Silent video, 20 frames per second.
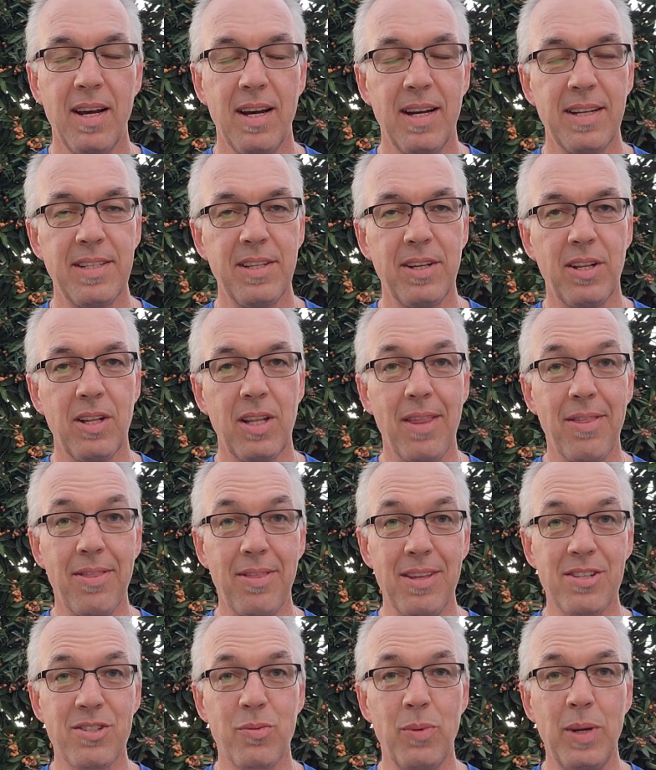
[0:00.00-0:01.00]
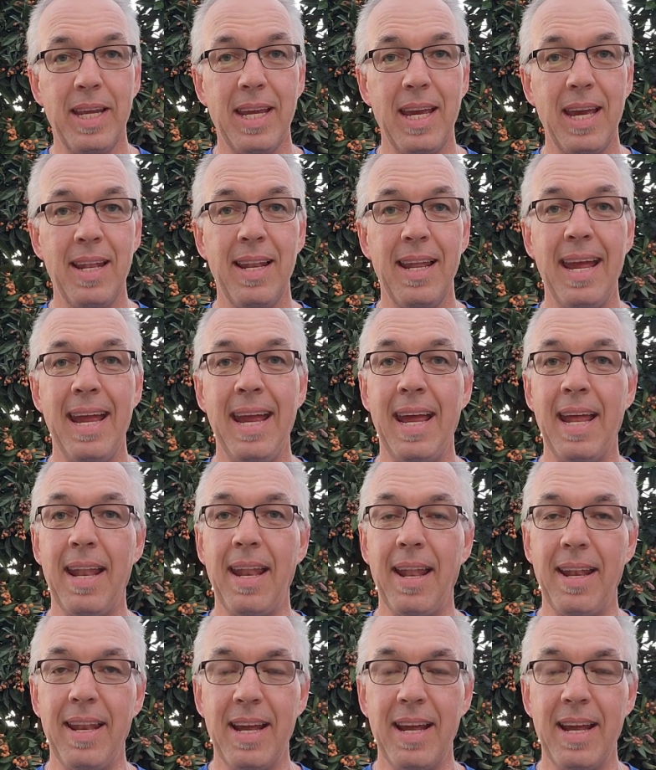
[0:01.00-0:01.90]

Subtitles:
Until this weekend and